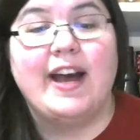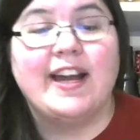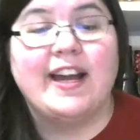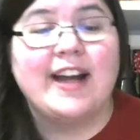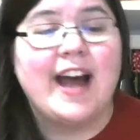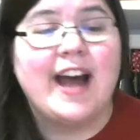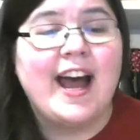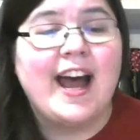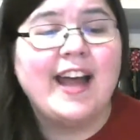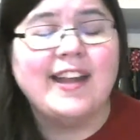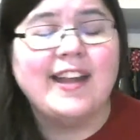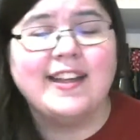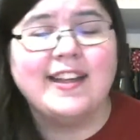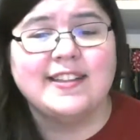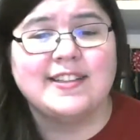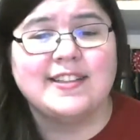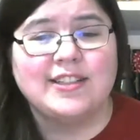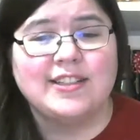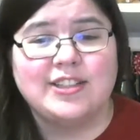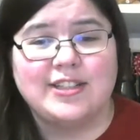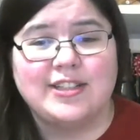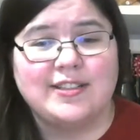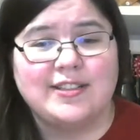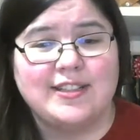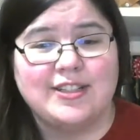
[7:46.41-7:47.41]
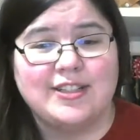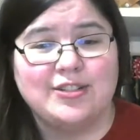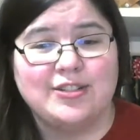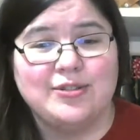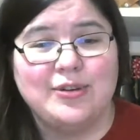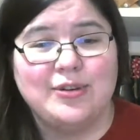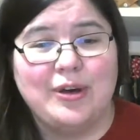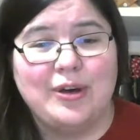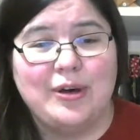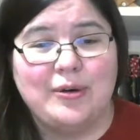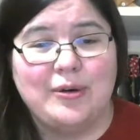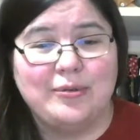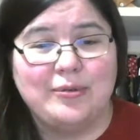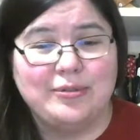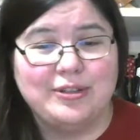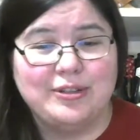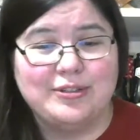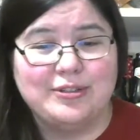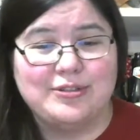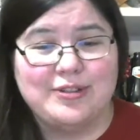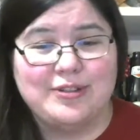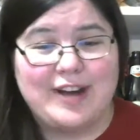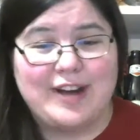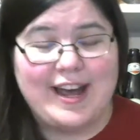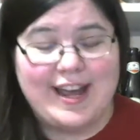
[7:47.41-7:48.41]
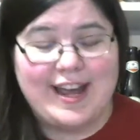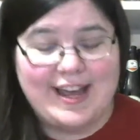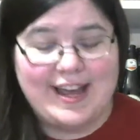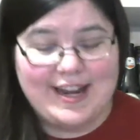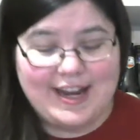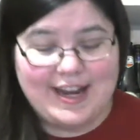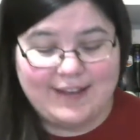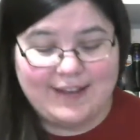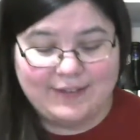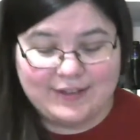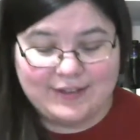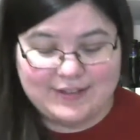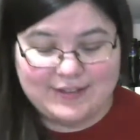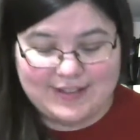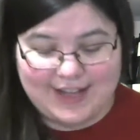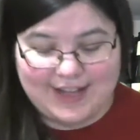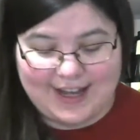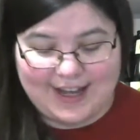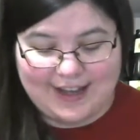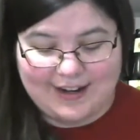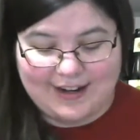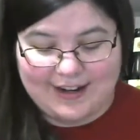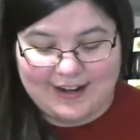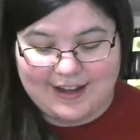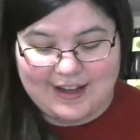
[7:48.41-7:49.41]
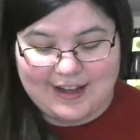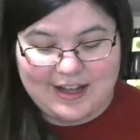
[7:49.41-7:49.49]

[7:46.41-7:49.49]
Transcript: I highly suggest that you try it if you see it.